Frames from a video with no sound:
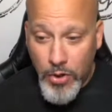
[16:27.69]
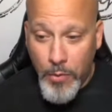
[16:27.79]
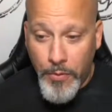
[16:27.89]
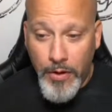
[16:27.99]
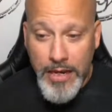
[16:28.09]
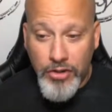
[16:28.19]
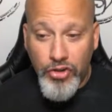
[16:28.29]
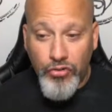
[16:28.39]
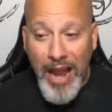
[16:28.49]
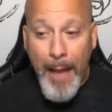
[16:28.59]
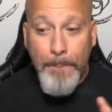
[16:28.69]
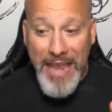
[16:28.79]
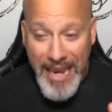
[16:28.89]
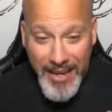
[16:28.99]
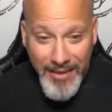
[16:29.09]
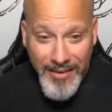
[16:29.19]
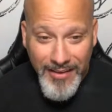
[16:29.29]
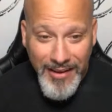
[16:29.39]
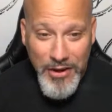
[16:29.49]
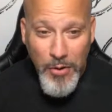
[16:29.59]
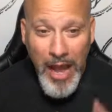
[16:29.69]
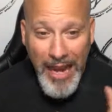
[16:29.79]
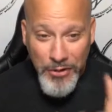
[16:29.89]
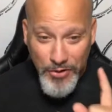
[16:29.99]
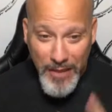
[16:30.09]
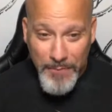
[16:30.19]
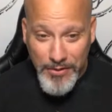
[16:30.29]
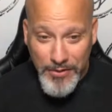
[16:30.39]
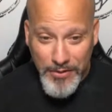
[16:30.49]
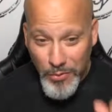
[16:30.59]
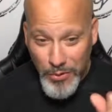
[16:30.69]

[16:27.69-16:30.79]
Cooper is dropping a new Hydrant episode,